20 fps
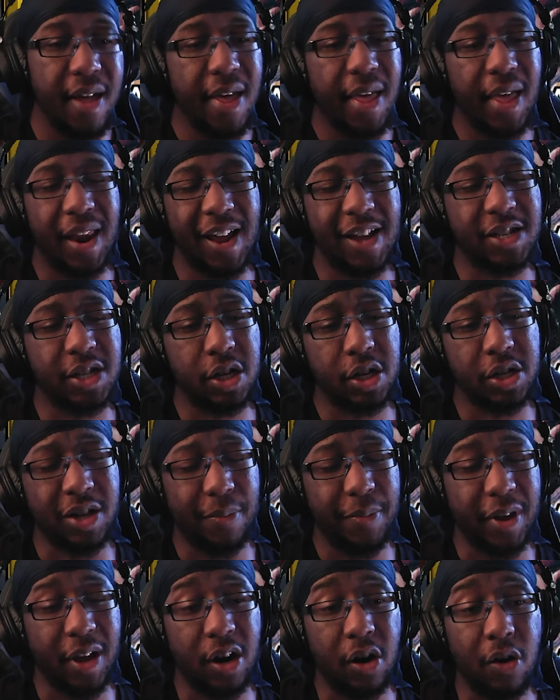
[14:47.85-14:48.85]
It has
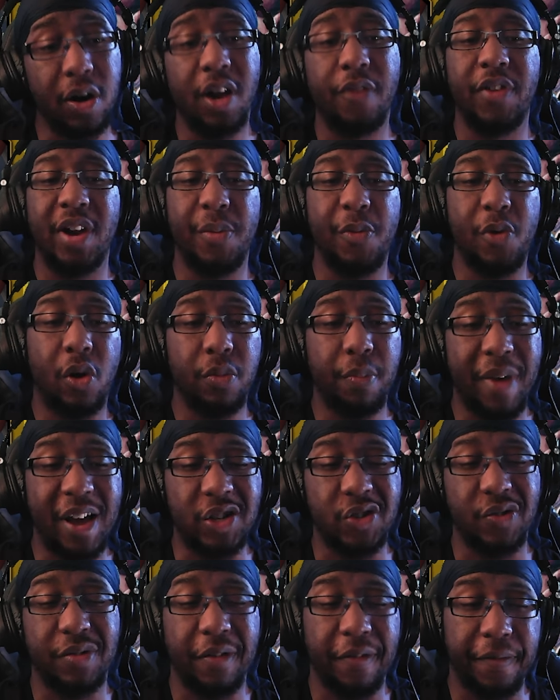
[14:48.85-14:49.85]
something under a different name called
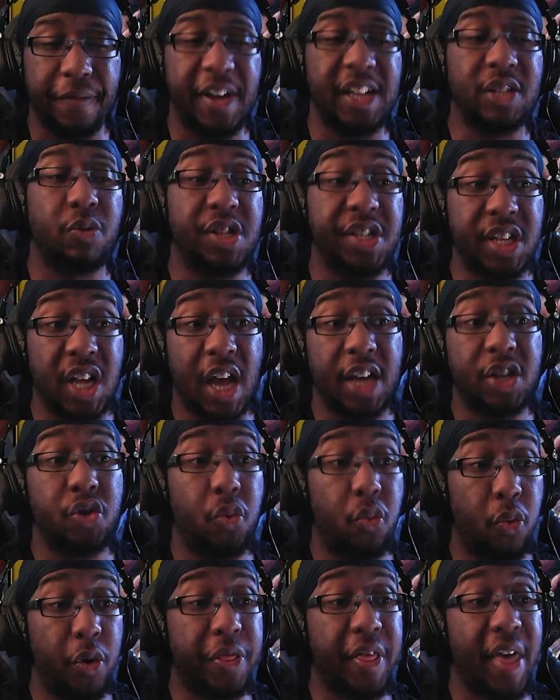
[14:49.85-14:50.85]
Master of the Fist, which stacks
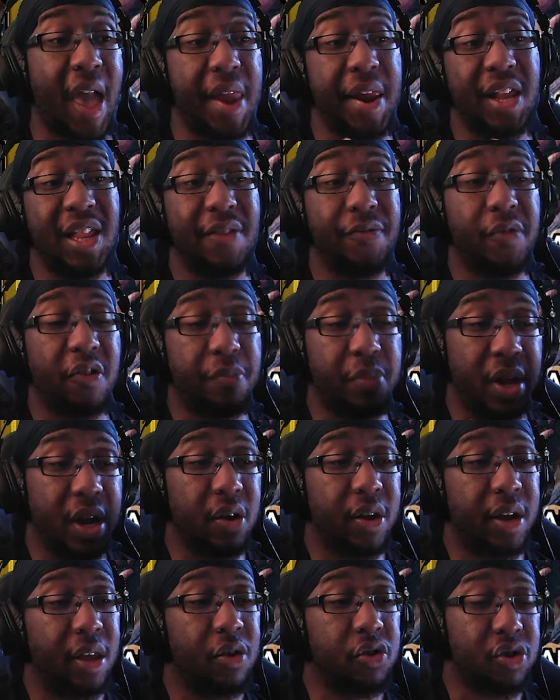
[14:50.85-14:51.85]
with any level of player
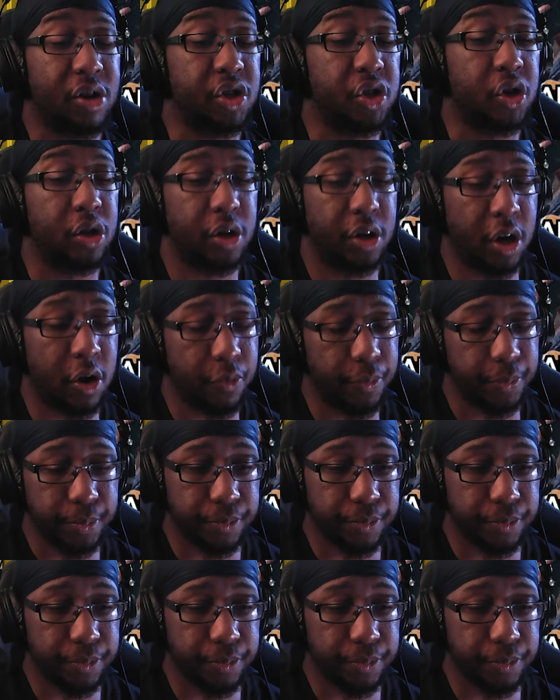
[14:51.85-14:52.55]
killer, so that's good to know.